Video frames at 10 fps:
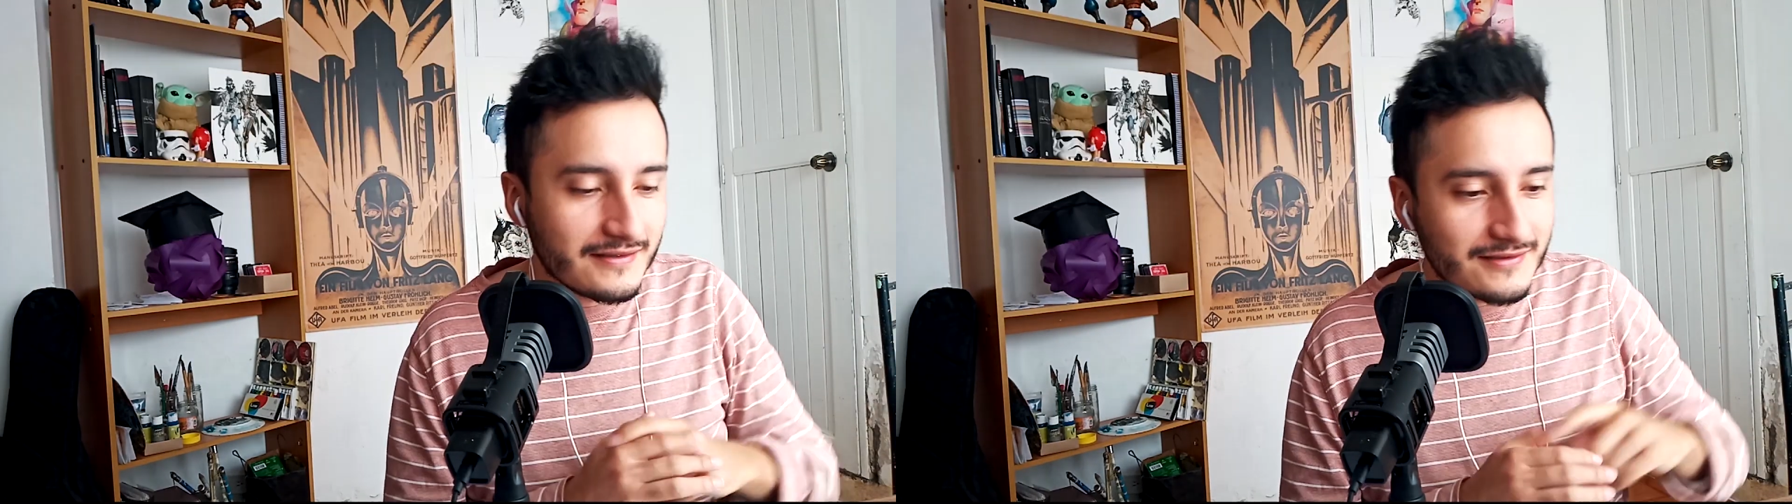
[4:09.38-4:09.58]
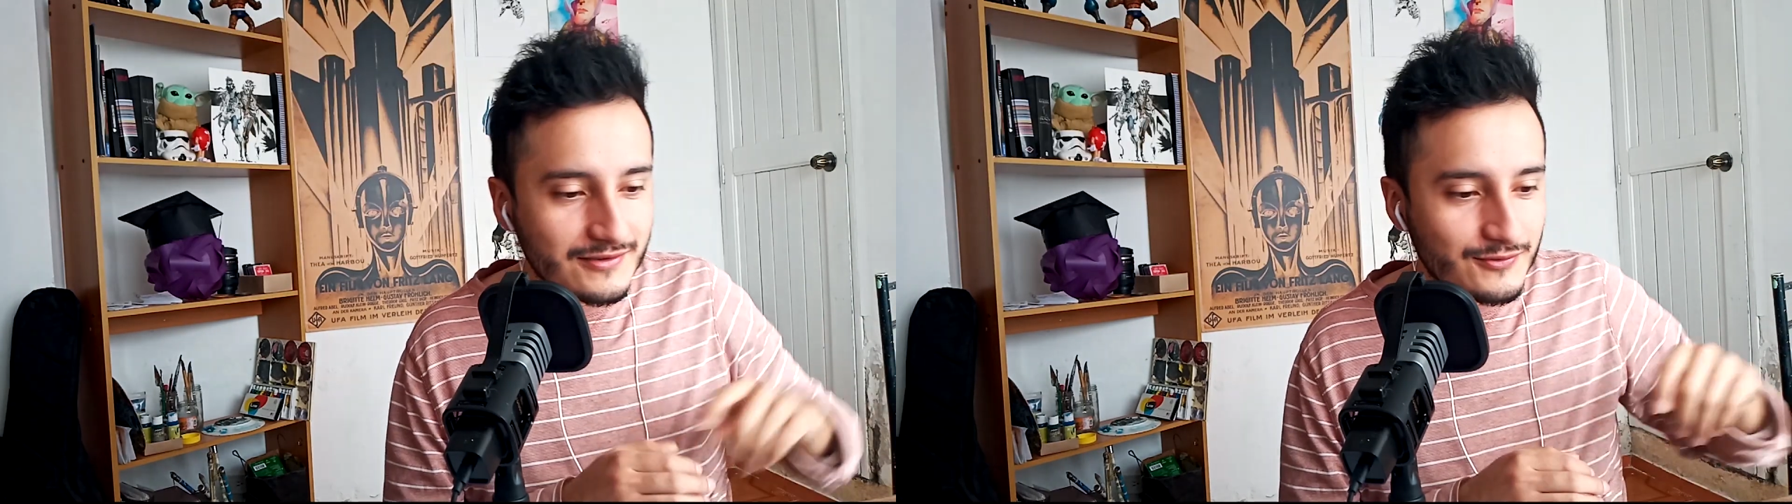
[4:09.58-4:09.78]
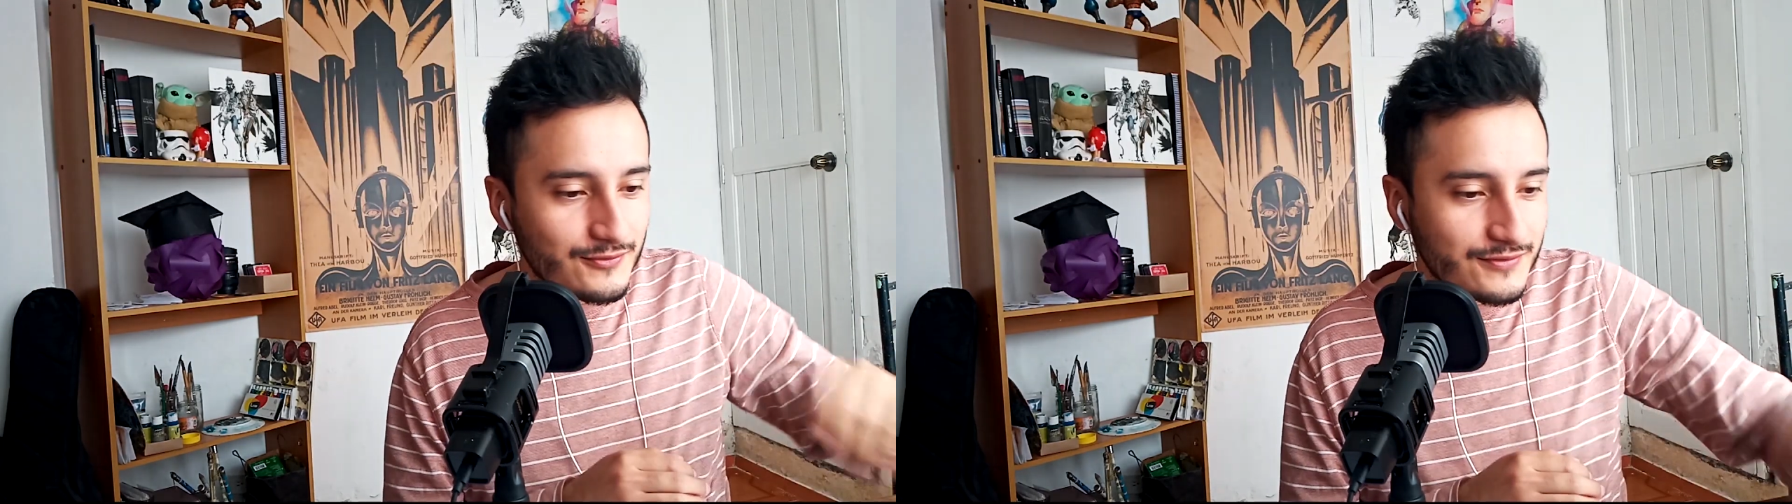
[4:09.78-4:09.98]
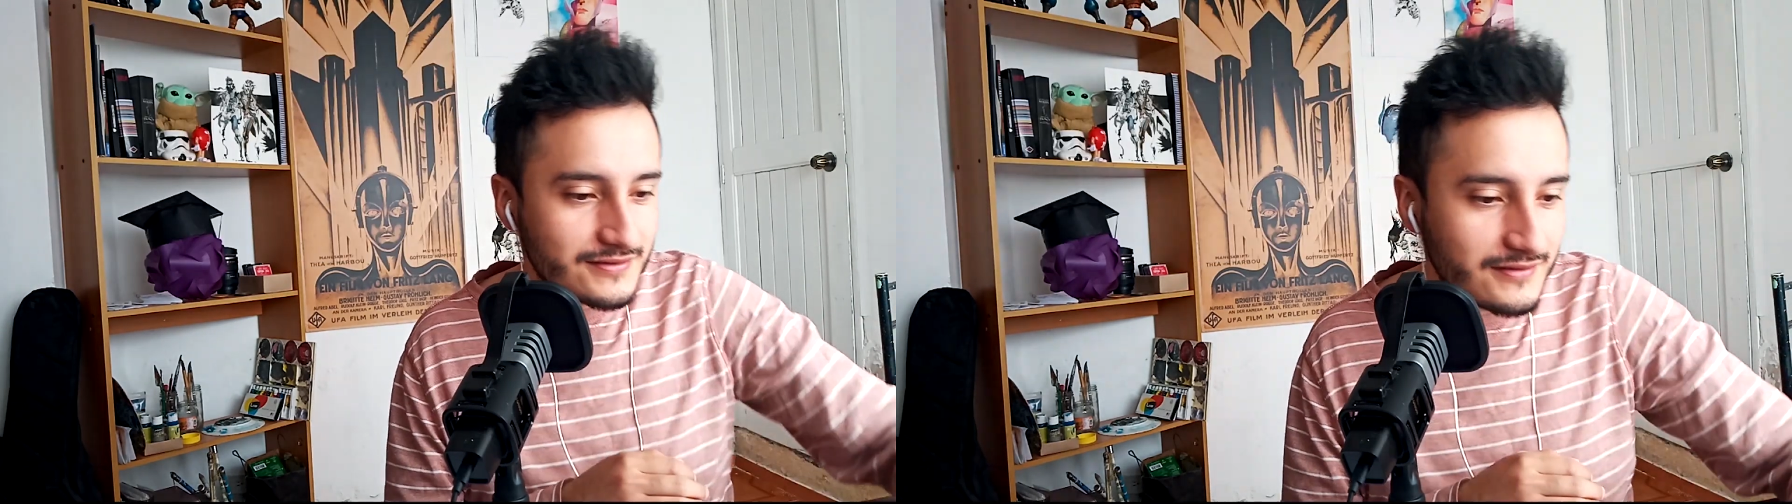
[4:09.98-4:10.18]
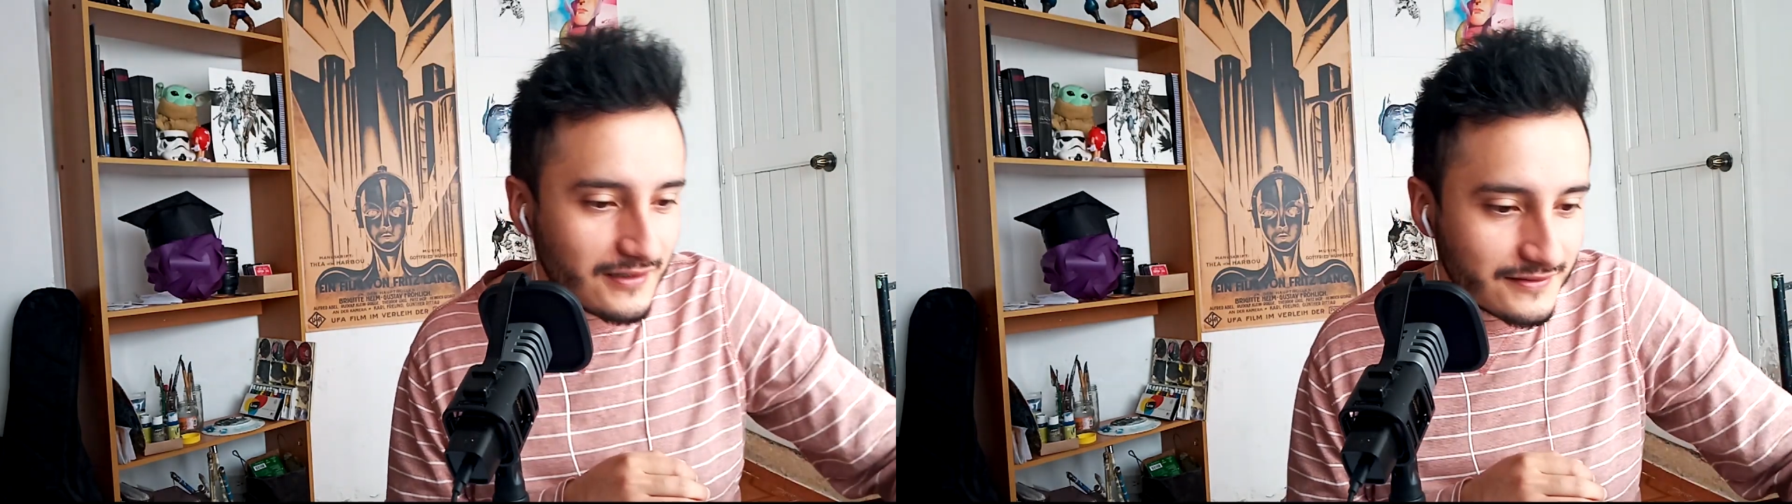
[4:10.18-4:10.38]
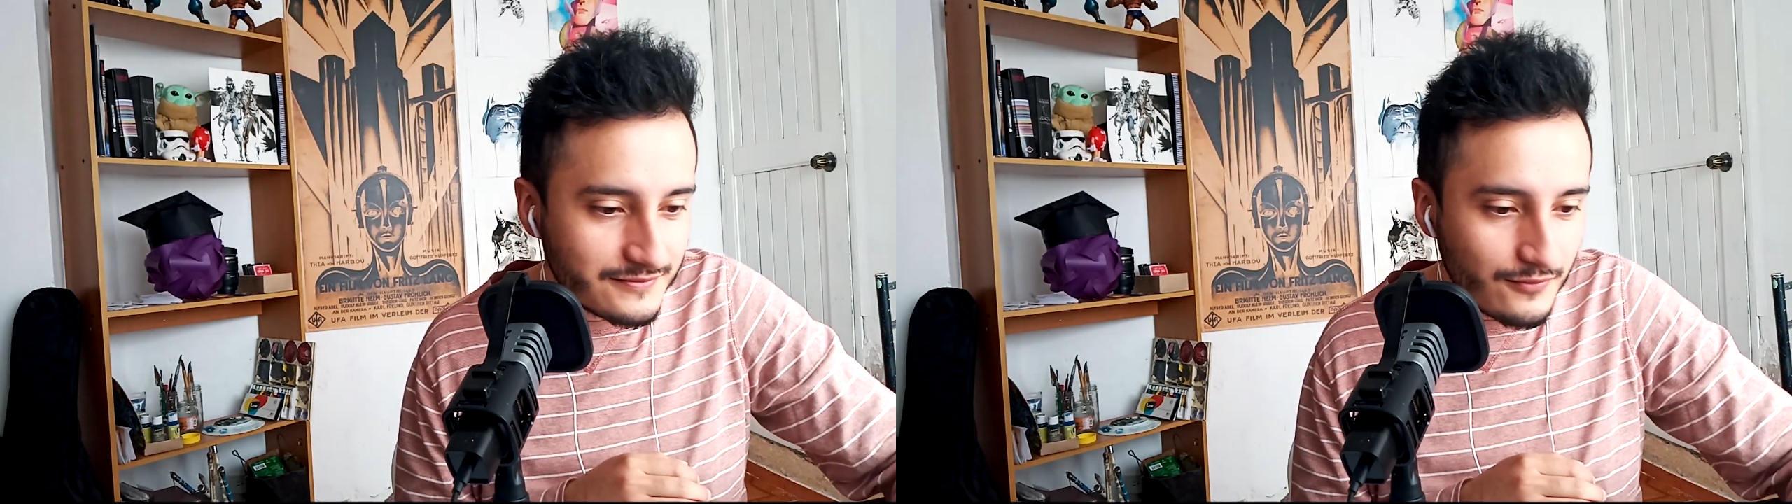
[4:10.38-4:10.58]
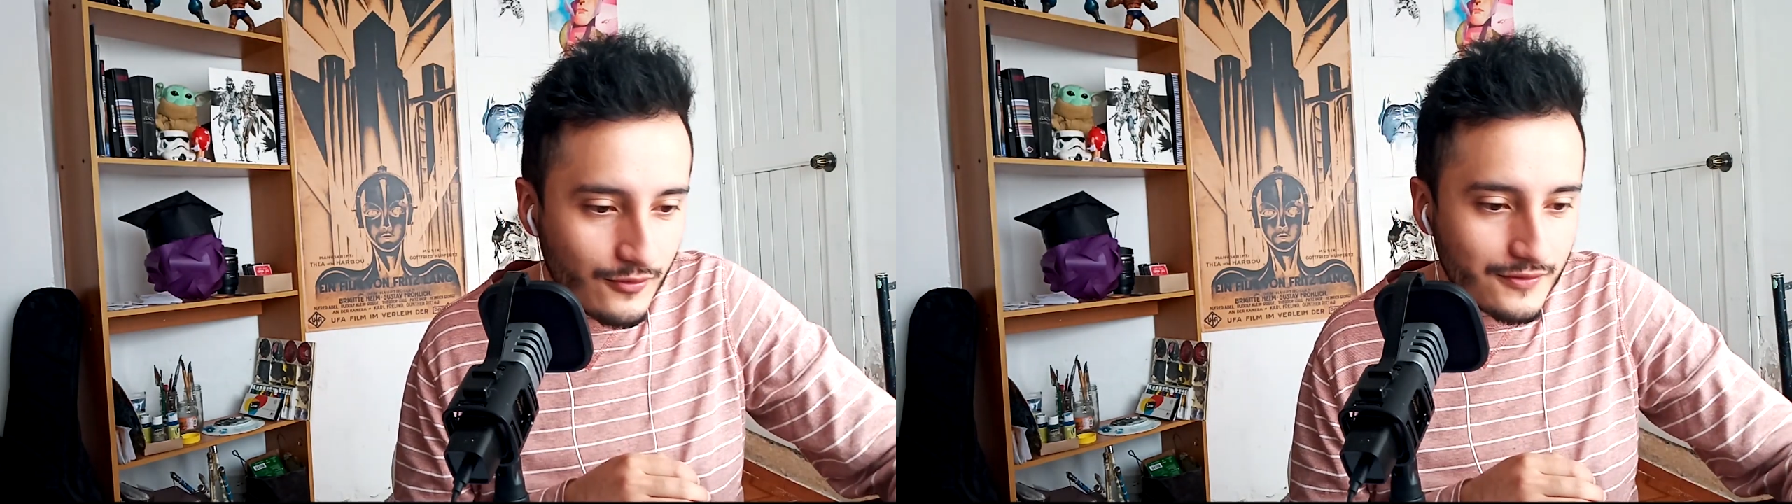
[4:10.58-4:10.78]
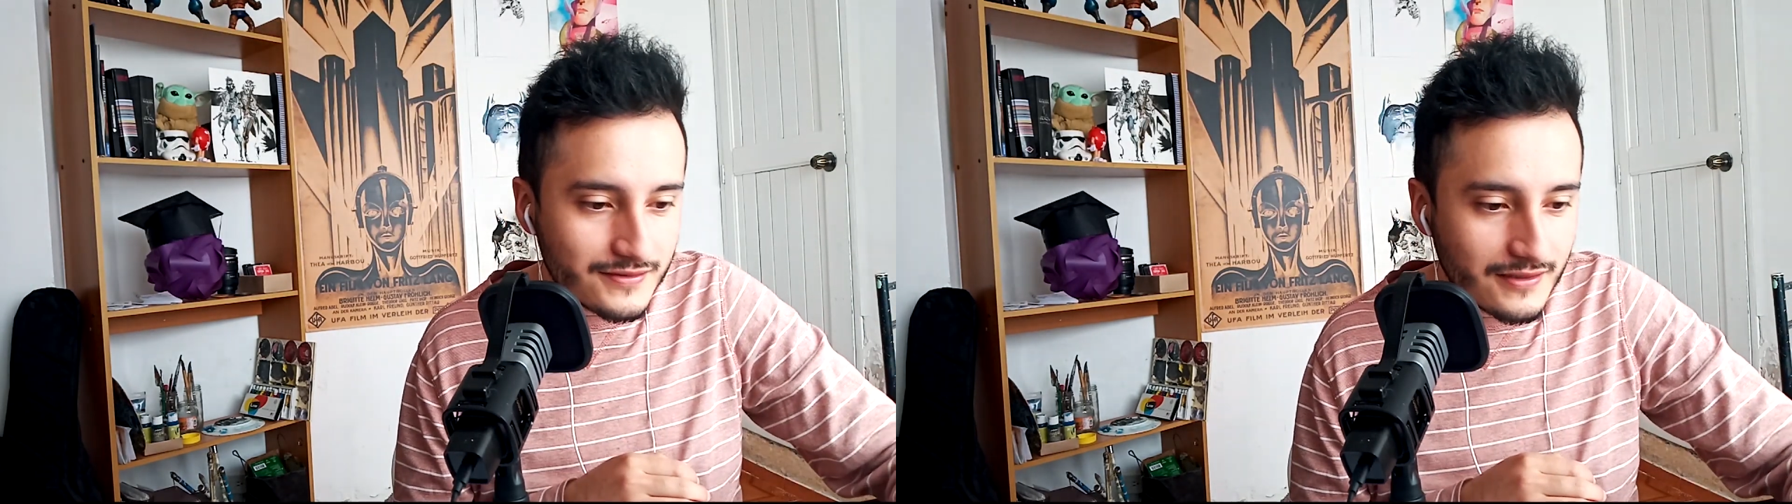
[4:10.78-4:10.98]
The two Stark boys